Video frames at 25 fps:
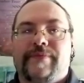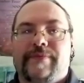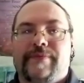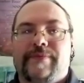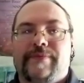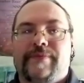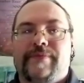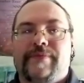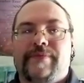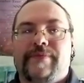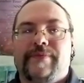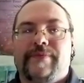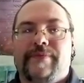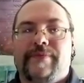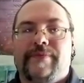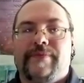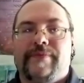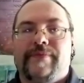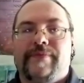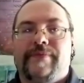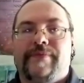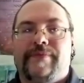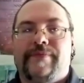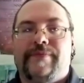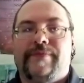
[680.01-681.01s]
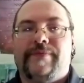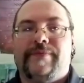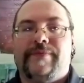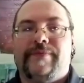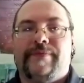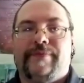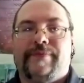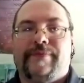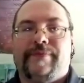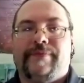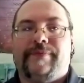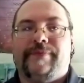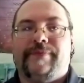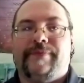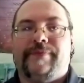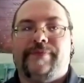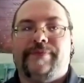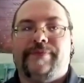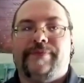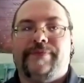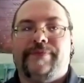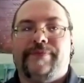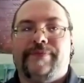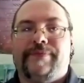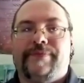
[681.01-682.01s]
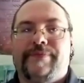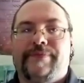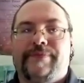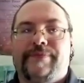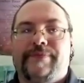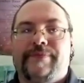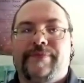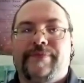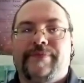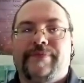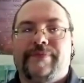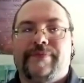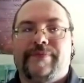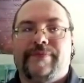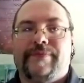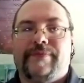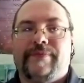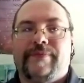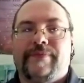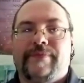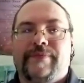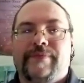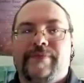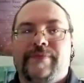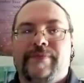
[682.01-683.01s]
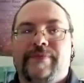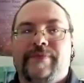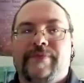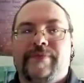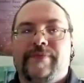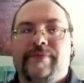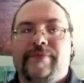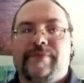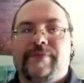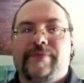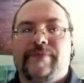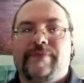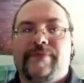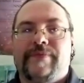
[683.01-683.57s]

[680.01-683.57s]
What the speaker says: [no speech]